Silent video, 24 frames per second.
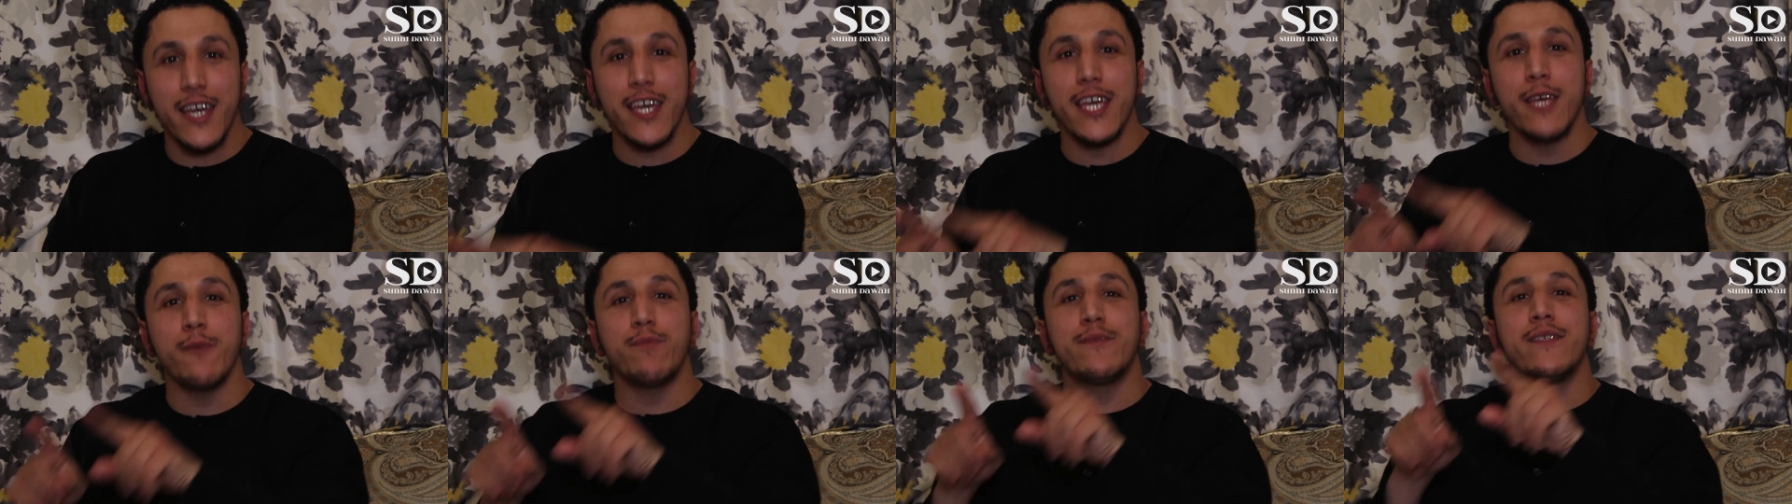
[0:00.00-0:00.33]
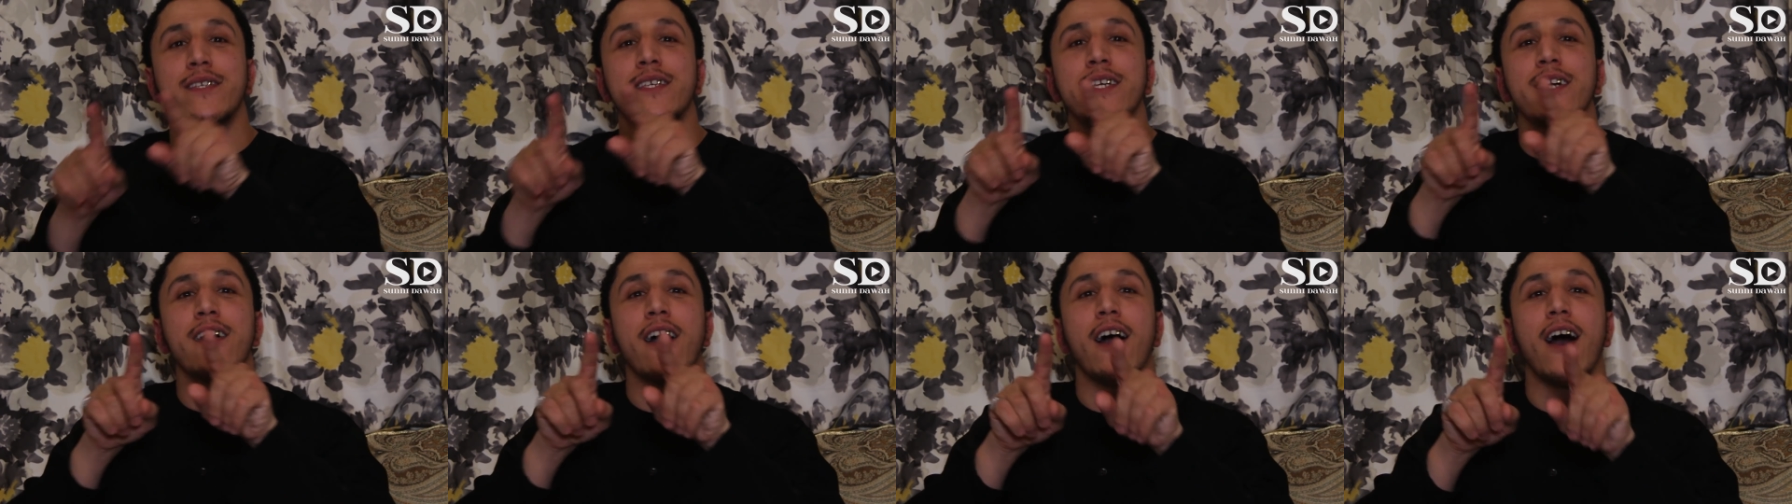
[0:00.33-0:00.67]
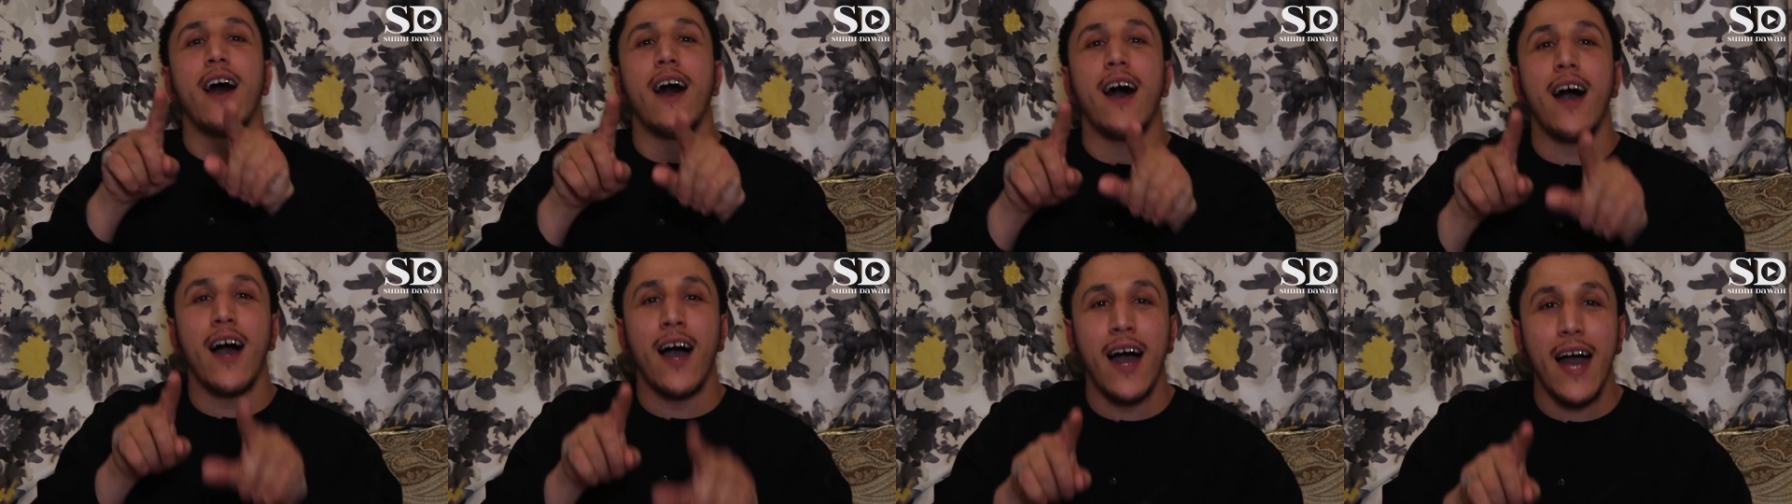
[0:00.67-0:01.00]

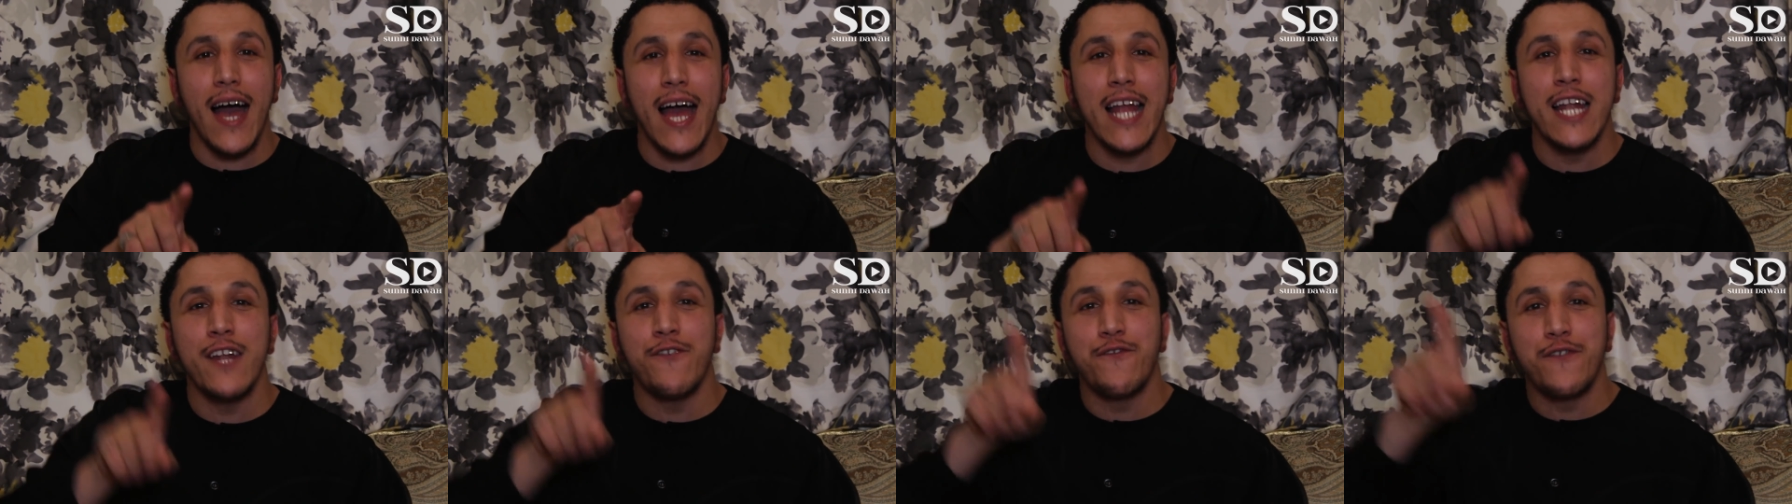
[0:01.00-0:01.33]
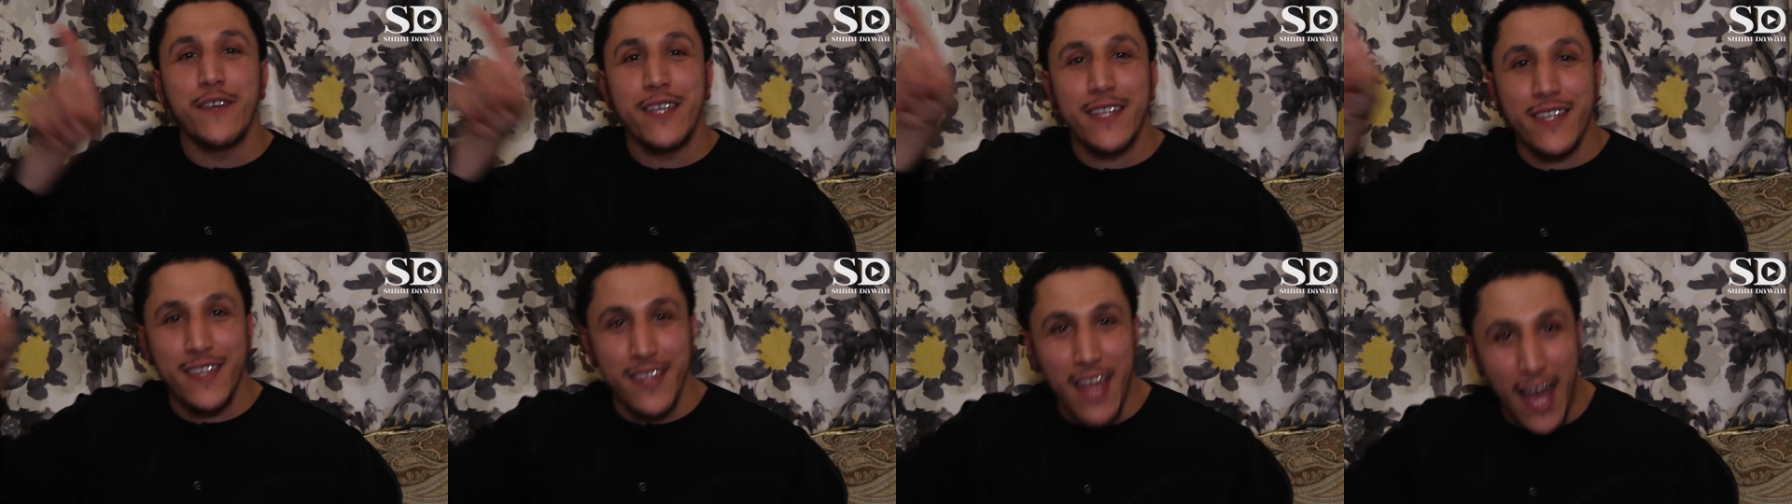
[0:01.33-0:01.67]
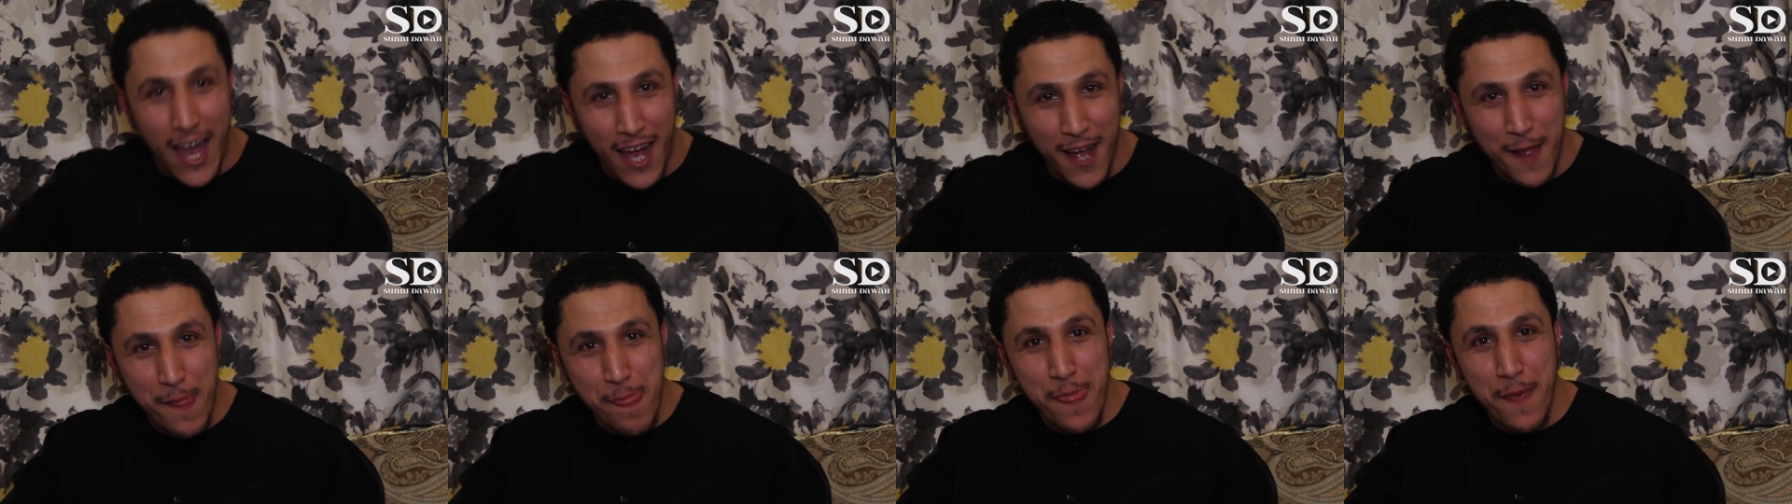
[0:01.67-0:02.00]
Ibtigha
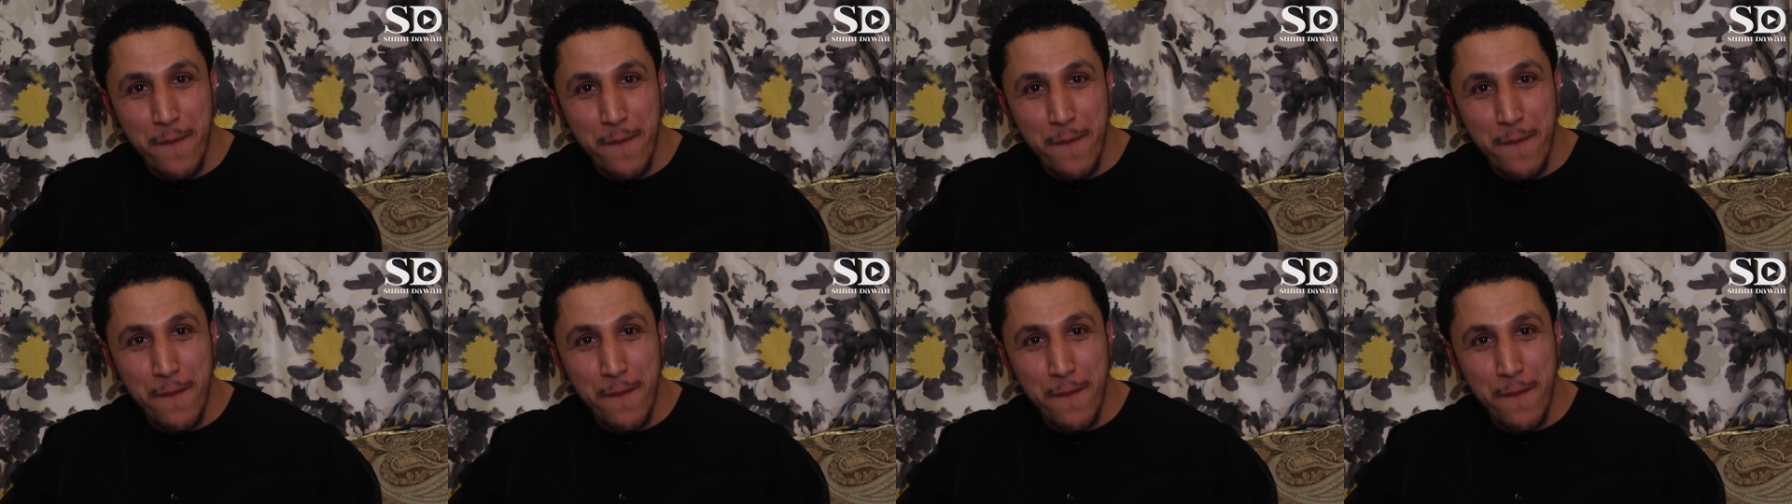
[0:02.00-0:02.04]
al-fitnah.